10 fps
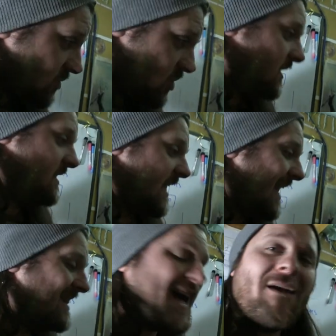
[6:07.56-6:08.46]
I'm just going to
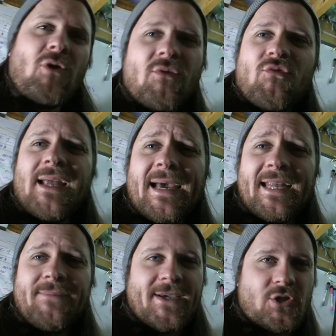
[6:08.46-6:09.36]
send that. I'm going to read it
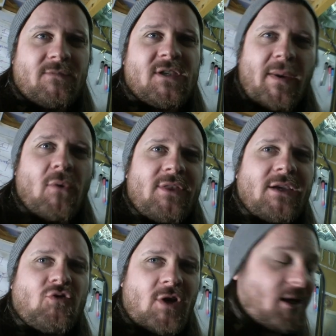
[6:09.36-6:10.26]
again and make sure I've spelt
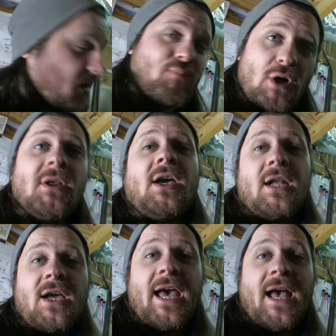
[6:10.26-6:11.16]
things right. I'm probably
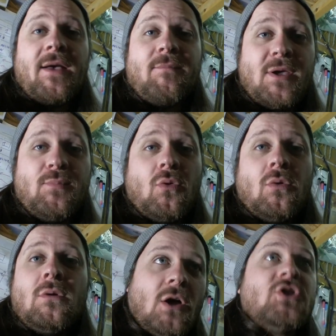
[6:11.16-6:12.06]
going to get
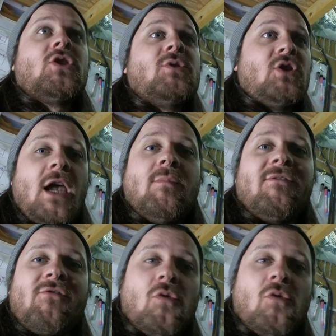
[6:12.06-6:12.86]
people unsubscribing